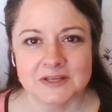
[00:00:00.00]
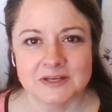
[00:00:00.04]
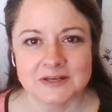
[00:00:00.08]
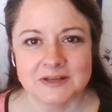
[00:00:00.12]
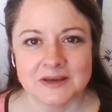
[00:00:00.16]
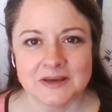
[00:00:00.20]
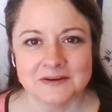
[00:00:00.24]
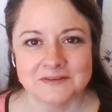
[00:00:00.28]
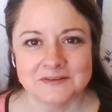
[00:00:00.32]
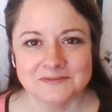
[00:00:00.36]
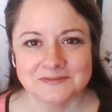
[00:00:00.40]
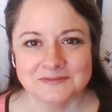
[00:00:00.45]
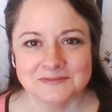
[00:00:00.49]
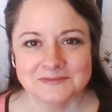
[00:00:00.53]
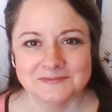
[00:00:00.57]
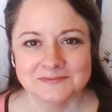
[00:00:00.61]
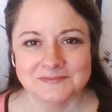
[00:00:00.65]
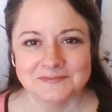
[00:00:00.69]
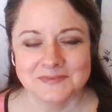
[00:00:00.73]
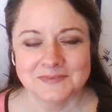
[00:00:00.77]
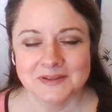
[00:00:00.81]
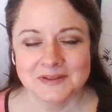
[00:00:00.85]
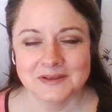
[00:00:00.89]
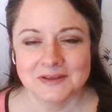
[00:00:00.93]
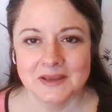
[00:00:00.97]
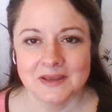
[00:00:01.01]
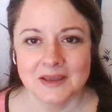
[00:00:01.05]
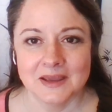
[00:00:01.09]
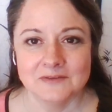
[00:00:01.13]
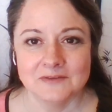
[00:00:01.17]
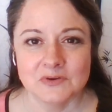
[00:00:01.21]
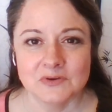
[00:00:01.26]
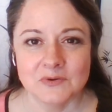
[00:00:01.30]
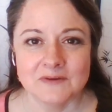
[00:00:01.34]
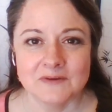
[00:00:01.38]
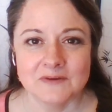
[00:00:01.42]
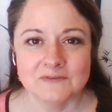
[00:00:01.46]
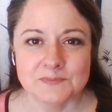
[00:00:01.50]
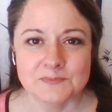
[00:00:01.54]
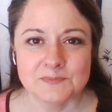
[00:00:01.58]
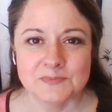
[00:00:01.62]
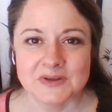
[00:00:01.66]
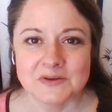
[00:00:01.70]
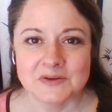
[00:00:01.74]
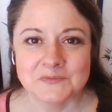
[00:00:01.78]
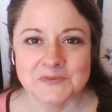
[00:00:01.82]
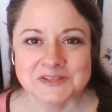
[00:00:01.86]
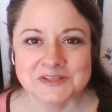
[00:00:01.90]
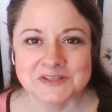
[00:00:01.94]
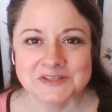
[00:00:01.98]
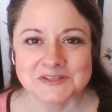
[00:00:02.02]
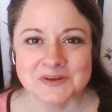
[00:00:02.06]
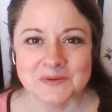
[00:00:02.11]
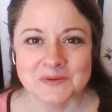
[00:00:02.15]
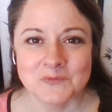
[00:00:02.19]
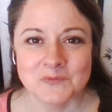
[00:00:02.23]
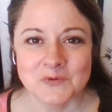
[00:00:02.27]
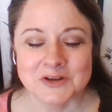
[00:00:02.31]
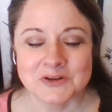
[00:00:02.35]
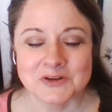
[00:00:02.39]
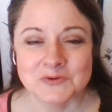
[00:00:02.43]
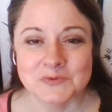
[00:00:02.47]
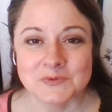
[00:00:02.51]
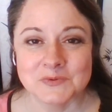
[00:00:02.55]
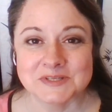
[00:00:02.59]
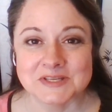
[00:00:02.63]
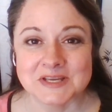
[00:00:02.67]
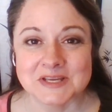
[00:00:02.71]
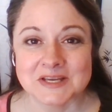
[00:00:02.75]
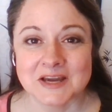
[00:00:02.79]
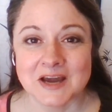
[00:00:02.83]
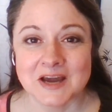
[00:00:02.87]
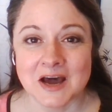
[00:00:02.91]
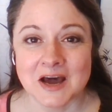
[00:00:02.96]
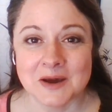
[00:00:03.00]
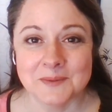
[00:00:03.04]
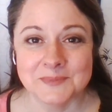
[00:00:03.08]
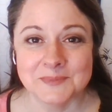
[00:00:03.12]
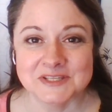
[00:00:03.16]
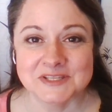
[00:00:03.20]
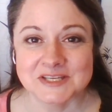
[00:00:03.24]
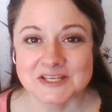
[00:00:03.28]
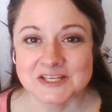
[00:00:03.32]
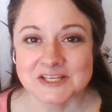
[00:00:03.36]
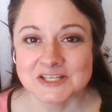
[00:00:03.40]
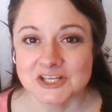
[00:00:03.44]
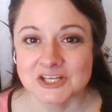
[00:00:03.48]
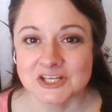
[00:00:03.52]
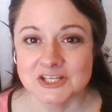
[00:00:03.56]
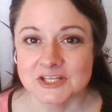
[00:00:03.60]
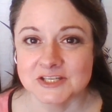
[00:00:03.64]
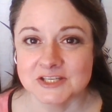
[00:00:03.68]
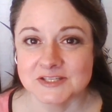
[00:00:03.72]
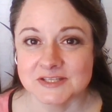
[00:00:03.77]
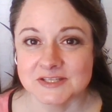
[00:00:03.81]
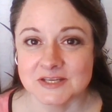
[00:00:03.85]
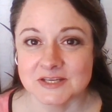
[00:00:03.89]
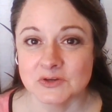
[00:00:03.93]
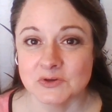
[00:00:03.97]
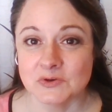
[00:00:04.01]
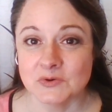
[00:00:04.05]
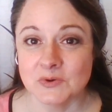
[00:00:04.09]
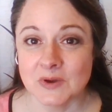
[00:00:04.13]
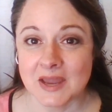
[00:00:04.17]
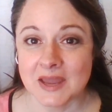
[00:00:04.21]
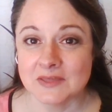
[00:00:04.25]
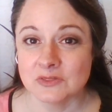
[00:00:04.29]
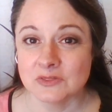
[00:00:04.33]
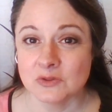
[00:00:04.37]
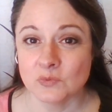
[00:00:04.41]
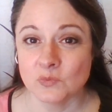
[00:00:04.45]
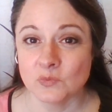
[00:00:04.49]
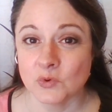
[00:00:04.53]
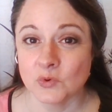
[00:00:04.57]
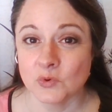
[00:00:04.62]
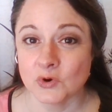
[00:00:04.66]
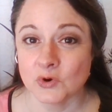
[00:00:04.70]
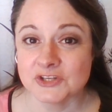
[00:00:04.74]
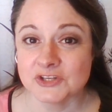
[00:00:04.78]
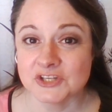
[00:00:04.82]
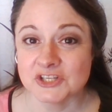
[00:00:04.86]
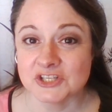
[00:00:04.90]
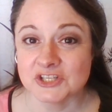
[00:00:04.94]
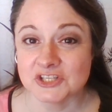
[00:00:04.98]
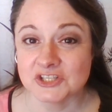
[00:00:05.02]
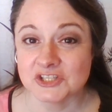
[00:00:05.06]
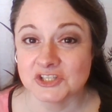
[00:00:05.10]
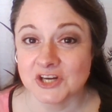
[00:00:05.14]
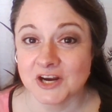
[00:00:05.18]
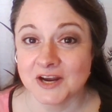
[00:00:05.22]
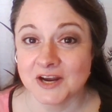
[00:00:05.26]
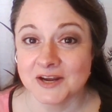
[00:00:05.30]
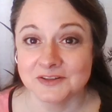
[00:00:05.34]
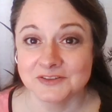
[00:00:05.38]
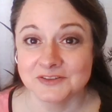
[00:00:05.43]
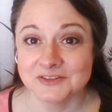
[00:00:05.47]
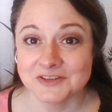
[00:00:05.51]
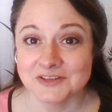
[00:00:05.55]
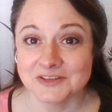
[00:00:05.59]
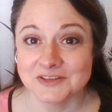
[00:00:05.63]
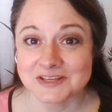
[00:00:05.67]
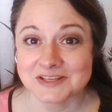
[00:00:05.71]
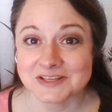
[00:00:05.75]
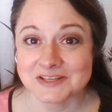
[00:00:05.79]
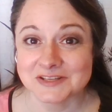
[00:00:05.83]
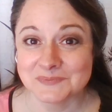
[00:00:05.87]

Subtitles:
Have you ever been with someone who was in competition to see who had the worst childhood experience?